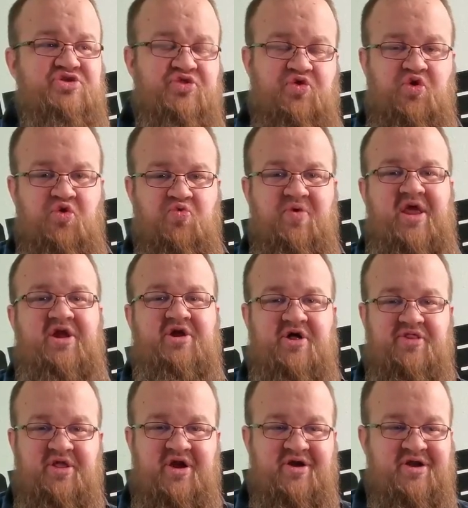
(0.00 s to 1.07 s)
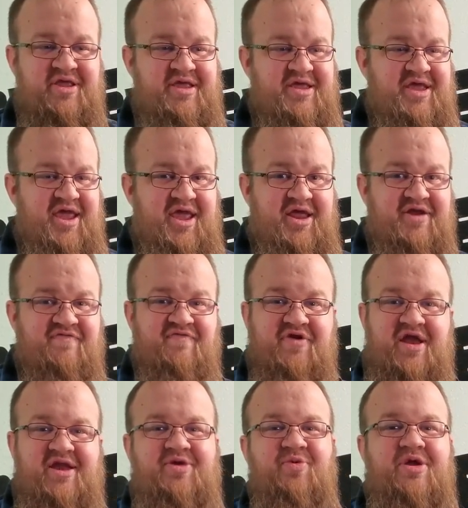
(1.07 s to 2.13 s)
to throw red on there, and for
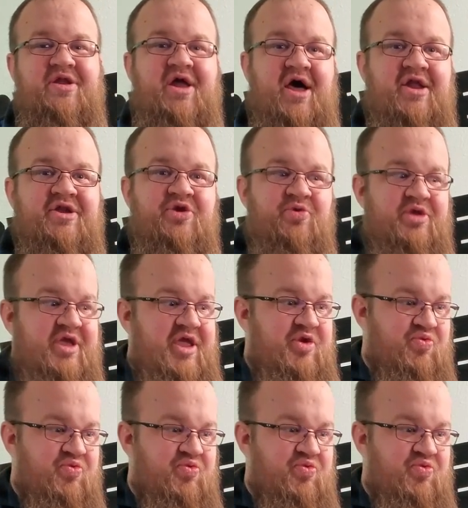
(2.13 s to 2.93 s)
anyone not doing a